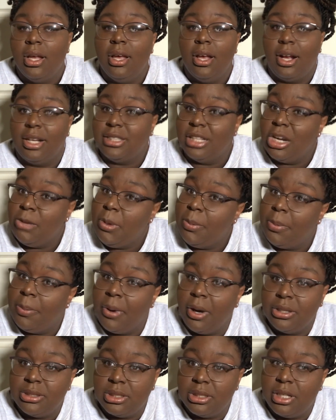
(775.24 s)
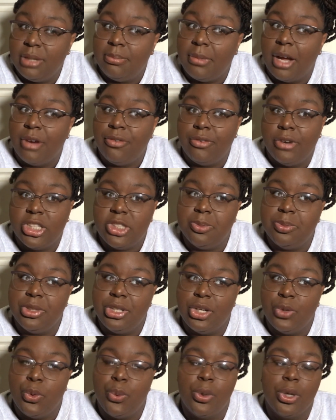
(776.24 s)
Because I know people personally, my freshman
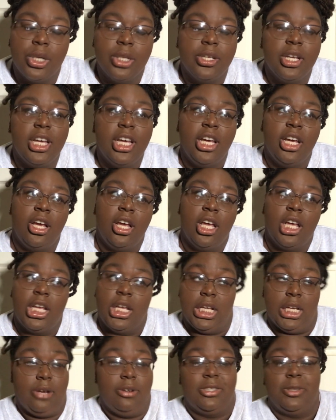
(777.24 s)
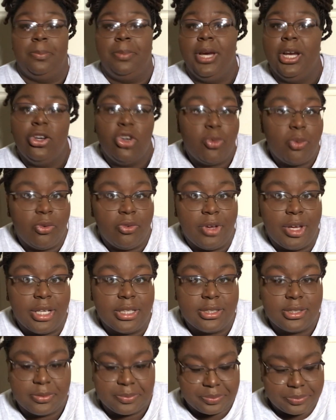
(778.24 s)
year, we were, it was a big group of
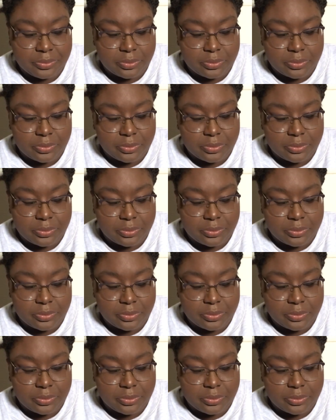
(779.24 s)
us.